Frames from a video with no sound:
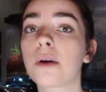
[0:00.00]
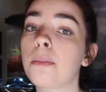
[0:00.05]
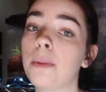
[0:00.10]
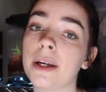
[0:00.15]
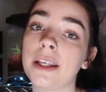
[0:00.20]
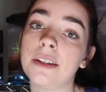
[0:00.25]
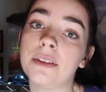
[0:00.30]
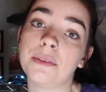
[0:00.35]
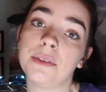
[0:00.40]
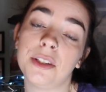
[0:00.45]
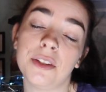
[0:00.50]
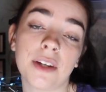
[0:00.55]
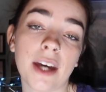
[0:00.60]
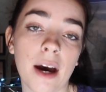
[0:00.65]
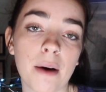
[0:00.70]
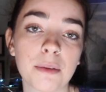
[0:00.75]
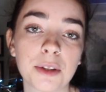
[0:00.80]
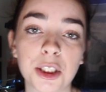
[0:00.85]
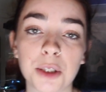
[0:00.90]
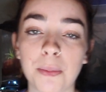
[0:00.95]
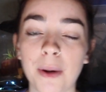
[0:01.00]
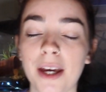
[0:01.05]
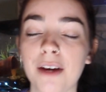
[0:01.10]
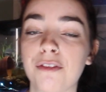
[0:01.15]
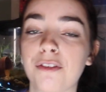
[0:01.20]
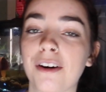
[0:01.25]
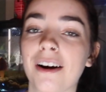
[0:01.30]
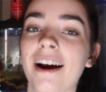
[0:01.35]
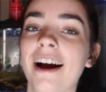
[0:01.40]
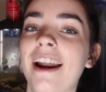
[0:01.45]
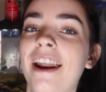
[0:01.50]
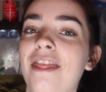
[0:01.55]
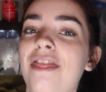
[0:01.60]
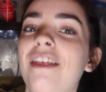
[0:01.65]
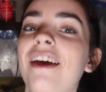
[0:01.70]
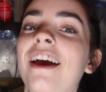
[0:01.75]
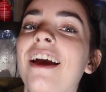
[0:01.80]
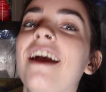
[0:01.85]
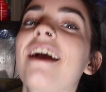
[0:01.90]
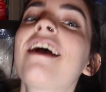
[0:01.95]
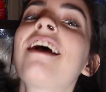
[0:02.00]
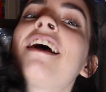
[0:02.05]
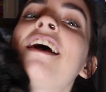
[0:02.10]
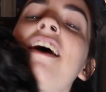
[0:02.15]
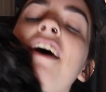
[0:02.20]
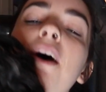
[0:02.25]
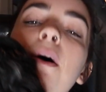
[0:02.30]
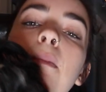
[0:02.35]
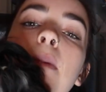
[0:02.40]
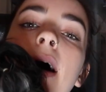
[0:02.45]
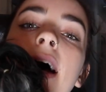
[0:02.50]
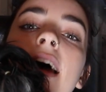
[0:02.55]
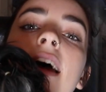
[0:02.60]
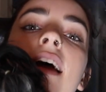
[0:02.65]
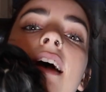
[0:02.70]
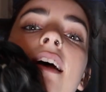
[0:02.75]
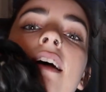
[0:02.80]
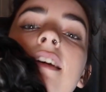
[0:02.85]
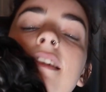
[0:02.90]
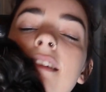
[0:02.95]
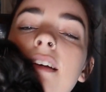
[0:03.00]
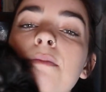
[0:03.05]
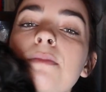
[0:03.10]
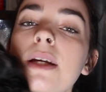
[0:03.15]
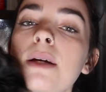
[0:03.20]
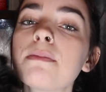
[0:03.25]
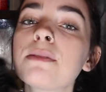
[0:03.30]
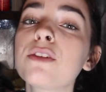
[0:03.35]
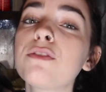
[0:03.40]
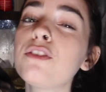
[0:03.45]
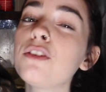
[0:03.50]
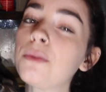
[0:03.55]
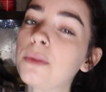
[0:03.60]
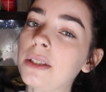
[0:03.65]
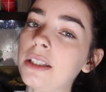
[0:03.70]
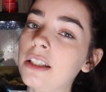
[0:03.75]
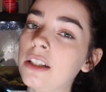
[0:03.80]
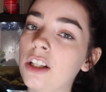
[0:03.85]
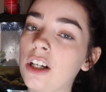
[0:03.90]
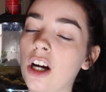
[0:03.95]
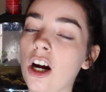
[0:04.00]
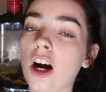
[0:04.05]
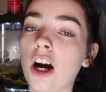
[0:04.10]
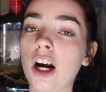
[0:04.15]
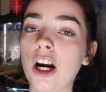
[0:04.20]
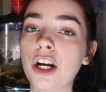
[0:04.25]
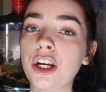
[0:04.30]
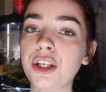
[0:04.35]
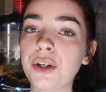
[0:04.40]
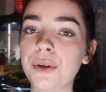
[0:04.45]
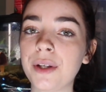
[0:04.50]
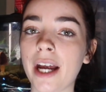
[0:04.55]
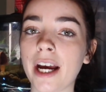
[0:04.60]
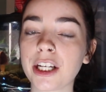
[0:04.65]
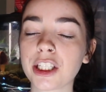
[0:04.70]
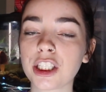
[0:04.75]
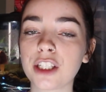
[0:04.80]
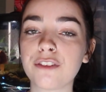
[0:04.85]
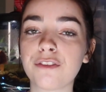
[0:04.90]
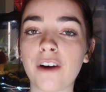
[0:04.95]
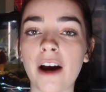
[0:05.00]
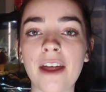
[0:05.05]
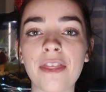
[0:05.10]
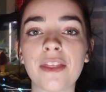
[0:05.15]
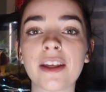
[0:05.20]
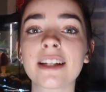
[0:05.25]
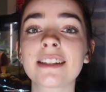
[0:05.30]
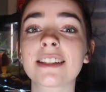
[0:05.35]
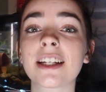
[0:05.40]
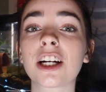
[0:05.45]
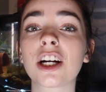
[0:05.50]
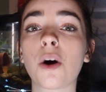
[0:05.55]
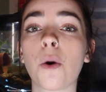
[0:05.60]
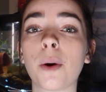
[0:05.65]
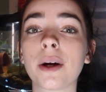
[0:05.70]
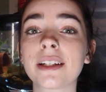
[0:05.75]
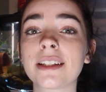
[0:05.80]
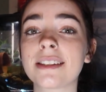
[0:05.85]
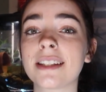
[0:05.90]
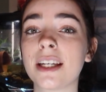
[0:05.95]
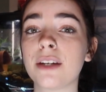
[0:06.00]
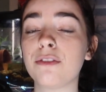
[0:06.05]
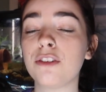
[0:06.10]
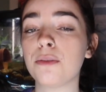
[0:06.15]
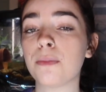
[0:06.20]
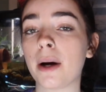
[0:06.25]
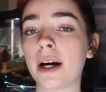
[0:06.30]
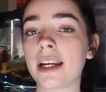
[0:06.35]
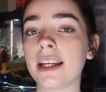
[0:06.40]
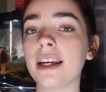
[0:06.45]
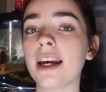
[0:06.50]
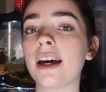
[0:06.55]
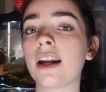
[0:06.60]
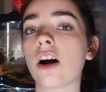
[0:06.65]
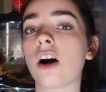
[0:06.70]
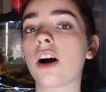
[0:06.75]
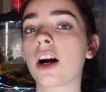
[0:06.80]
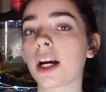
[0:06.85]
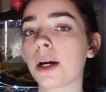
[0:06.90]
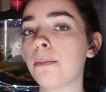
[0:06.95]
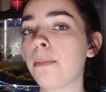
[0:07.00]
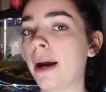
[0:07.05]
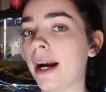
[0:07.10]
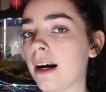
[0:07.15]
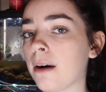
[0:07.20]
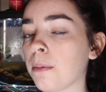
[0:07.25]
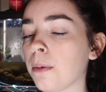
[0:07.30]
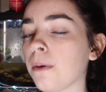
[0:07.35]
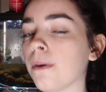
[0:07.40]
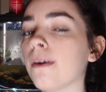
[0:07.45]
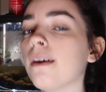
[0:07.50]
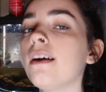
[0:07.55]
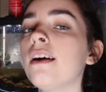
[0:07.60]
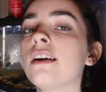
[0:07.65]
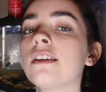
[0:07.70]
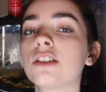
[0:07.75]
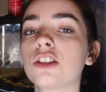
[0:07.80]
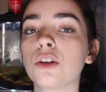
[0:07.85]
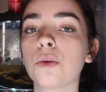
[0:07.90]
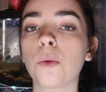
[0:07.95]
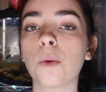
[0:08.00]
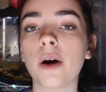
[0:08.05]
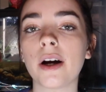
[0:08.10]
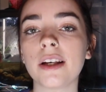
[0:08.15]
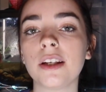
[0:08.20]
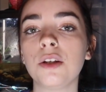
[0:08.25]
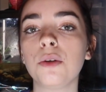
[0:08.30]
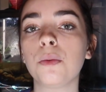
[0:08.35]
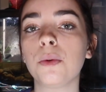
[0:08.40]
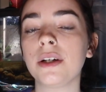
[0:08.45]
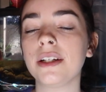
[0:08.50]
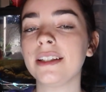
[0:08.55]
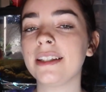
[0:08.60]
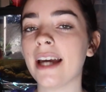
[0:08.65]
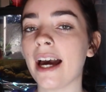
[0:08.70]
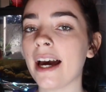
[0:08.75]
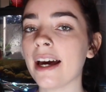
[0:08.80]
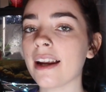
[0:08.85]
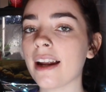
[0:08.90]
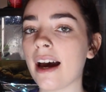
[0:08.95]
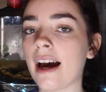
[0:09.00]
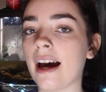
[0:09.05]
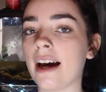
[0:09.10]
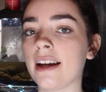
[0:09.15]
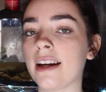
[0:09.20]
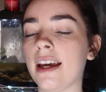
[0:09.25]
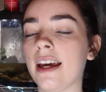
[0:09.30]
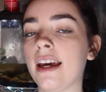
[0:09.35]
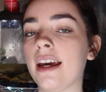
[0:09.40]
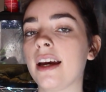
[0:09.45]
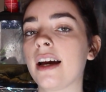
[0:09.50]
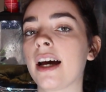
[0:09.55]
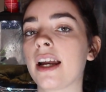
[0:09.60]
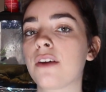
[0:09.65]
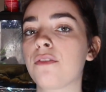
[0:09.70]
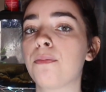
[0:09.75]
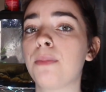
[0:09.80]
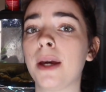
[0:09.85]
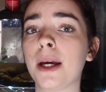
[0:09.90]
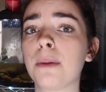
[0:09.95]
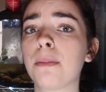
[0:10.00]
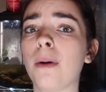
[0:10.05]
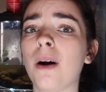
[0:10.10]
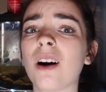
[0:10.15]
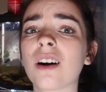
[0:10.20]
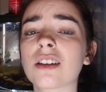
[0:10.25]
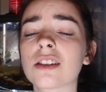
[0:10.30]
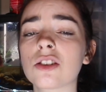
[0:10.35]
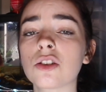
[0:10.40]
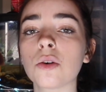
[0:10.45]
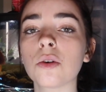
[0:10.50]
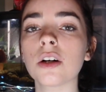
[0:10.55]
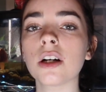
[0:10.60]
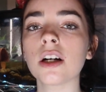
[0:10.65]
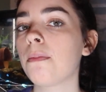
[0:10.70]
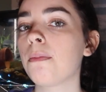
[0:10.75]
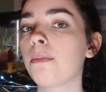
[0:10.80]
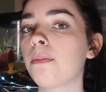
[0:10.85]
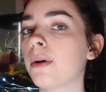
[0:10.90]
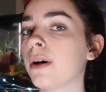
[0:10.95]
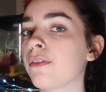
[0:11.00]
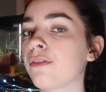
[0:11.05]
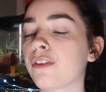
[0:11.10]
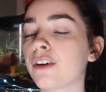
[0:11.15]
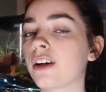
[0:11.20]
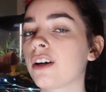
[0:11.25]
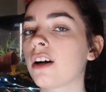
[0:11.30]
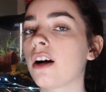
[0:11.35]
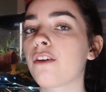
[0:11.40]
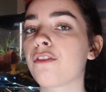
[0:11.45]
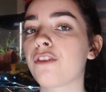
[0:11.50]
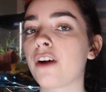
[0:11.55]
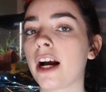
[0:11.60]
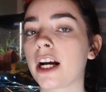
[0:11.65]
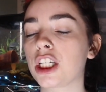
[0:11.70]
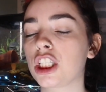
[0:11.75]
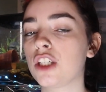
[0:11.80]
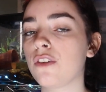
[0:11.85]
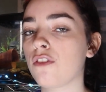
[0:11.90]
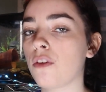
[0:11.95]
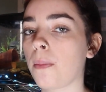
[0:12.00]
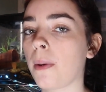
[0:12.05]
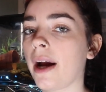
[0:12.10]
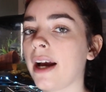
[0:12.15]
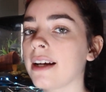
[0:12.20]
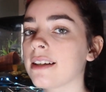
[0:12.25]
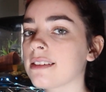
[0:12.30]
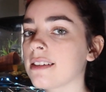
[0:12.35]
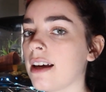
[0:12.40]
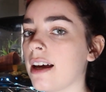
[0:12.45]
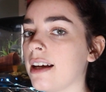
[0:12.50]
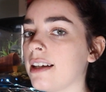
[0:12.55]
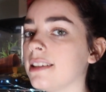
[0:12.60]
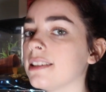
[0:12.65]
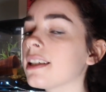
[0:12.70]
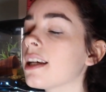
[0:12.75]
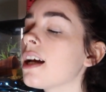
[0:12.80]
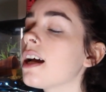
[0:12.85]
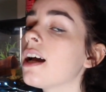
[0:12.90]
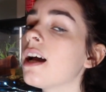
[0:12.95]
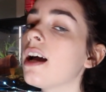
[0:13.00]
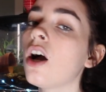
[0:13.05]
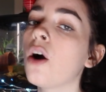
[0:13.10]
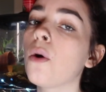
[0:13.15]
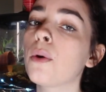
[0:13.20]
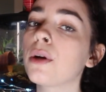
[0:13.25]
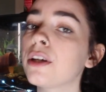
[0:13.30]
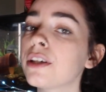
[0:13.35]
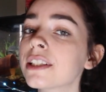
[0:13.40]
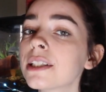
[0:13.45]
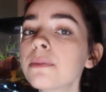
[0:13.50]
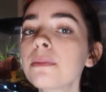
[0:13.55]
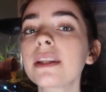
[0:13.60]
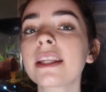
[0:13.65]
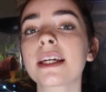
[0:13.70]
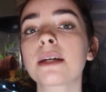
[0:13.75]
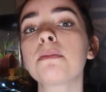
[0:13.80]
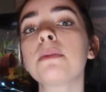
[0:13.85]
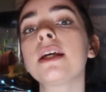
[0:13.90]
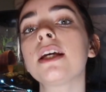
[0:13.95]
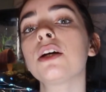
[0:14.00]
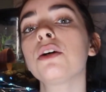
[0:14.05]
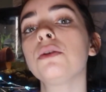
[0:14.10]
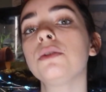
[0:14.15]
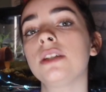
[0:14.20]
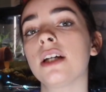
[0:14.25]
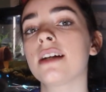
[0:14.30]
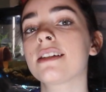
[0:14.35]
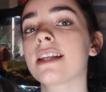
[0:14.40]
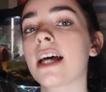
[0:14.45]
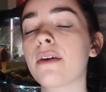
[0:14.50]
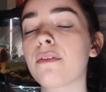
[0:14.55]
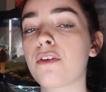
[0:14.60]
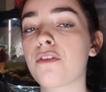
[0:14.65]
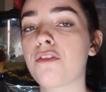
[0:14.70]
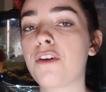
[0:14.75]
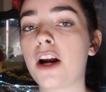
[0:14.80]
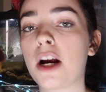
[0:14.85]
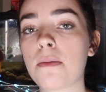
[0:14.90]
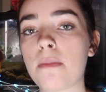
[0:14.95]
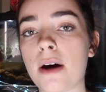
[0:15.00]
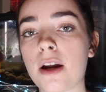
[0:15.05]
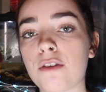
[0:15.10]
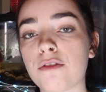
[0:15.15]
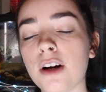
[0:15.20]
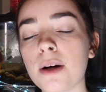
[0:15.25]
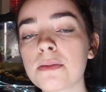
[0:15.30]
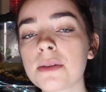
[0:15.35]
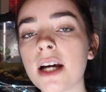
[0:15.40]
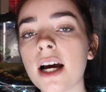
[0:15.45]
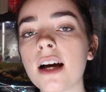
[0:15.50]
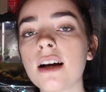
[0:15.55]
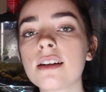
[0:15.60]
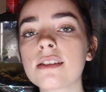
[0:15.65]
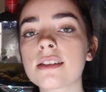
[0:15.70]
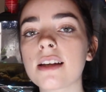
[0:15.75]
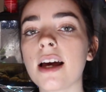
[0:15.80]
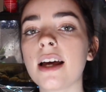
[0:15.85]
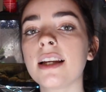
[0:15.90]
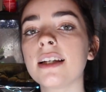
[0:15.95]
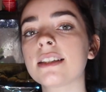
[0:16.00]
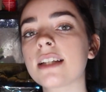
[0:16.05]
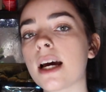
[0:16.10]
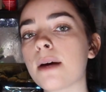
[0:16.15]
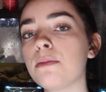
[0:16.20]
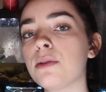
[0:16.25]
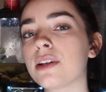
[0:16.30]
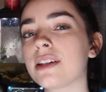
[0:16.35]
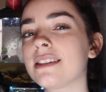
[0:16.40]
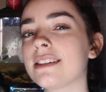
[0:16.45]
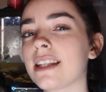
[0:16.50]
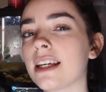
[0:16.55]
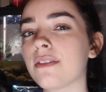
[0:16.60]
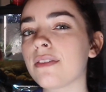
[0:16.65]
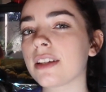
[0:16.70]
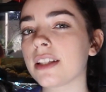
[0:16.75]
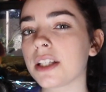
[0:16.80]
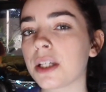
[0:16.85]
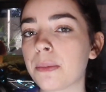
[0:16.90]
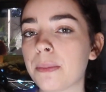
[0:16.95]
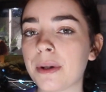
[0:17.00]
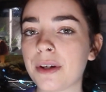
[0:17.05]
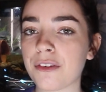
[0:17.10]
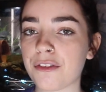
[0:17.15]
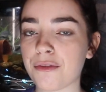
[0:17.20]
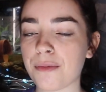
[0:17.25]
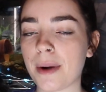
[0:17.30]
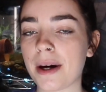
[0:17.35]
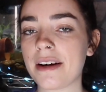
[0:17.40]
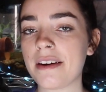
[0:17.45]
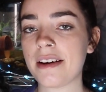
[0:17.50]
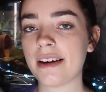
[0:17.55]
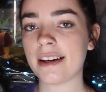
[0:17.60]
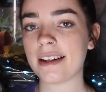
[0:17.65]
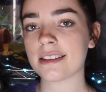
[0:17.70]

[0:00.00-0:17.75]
but you get what you pay for kind of thing. But sometimes if you really look hard, you can actually find things that are going to save you money and are comparable to what you would get at a kind of big box store, but for a fraction of the price. And when you're someone like me who does have a fair amount of reptiles, anytime you can save a little bit of money,